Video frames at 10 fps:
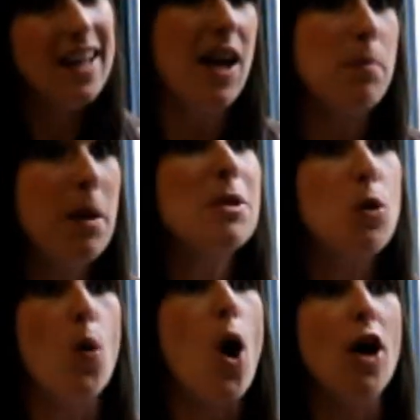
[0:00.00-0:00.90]
Yeah, people
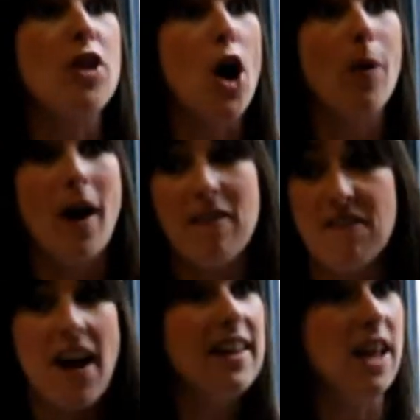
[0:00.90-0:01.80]
go on now and
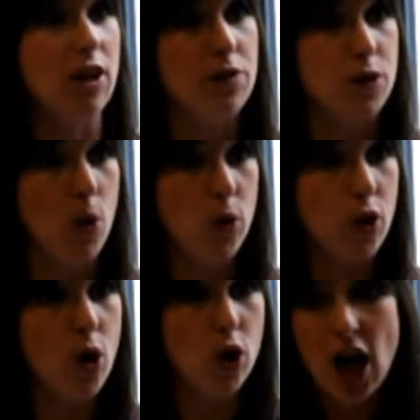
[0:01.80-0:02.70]
find that of their own
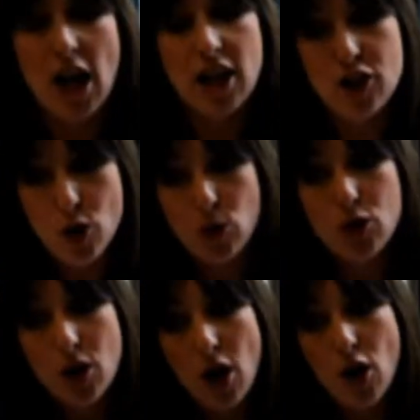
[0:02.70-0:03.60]
accord. They don't
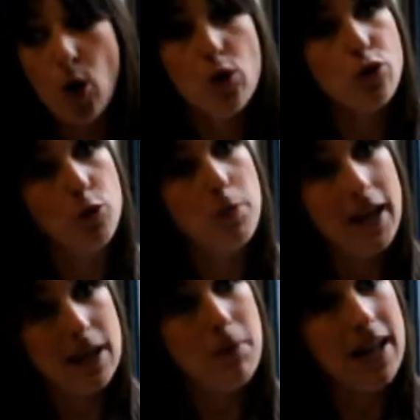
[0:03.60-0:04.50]
go through
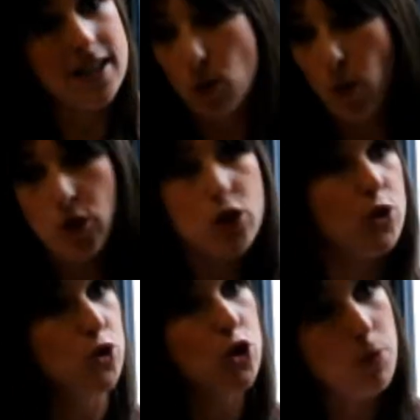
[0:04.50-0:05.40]
paid means. They go onto
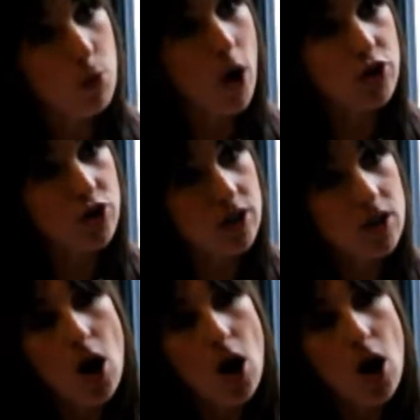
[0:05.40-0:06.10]
YouTube and watch it.